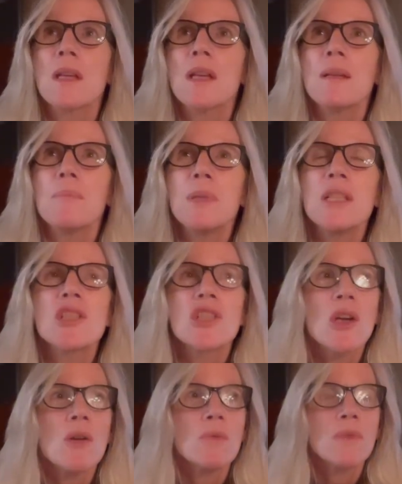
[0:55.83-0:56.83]
be
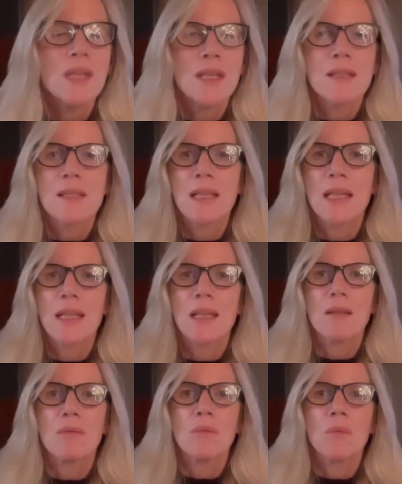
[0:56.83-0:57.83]
shown things
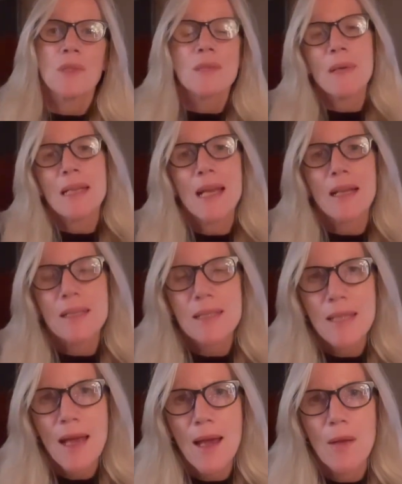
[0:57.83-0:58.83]
like what's my next
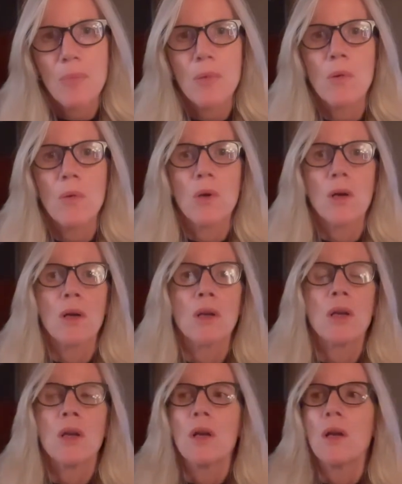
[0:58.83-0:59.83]
step
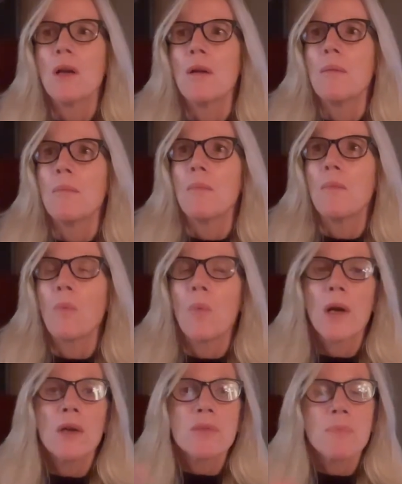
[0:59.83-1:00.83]
or
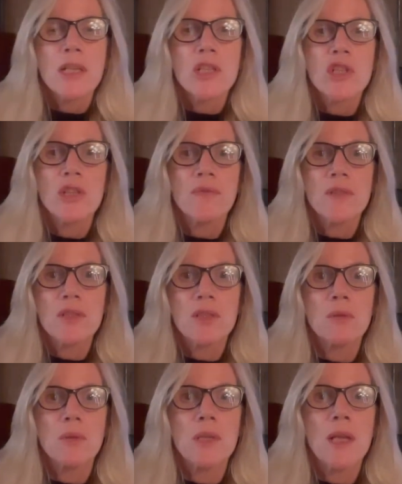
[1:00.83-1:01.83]
where's my shift
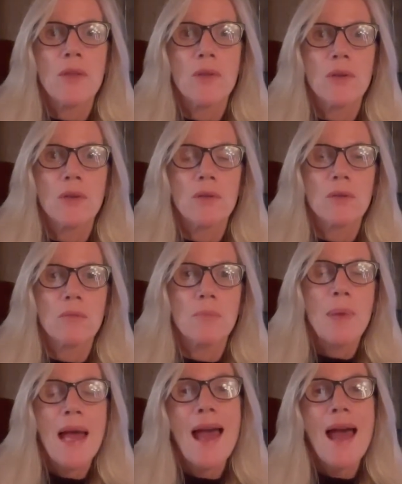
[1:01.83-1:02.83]
into another
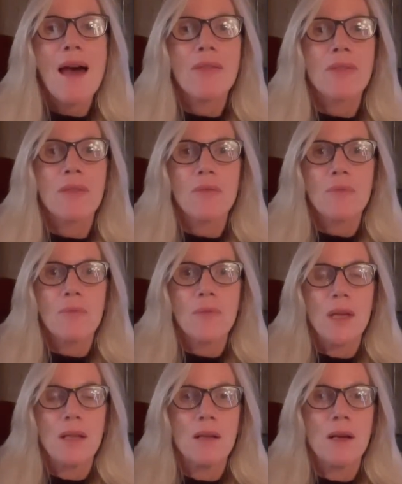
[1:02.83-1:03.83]
path
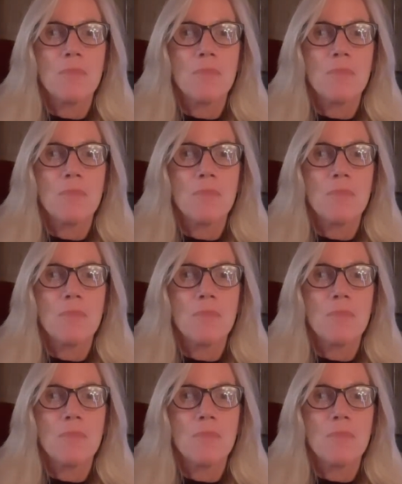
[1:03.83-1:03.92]
that I'm